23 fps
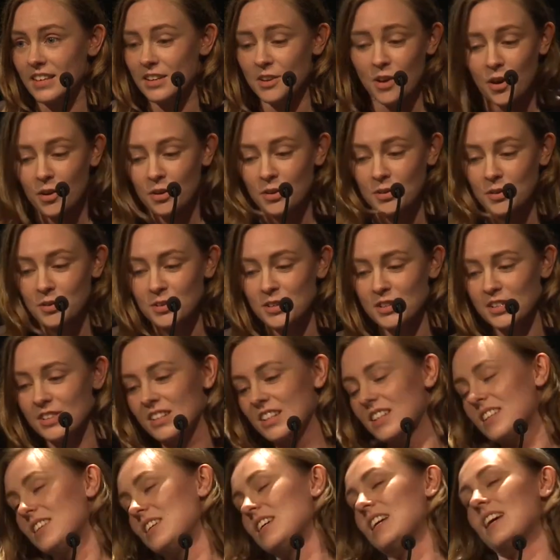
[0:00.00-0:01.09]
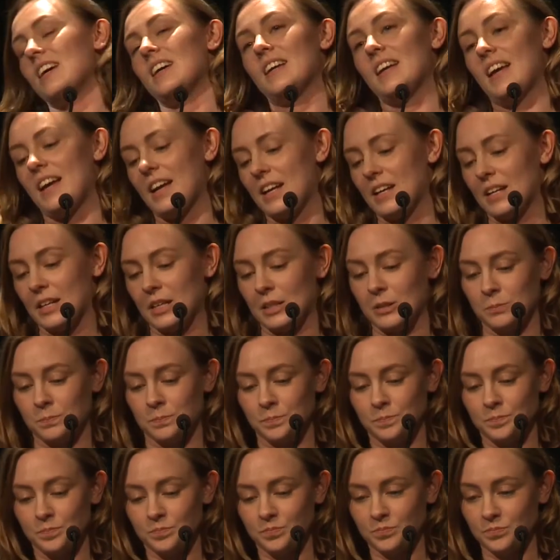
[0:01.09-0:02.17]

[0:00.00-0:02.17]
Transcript: their code. And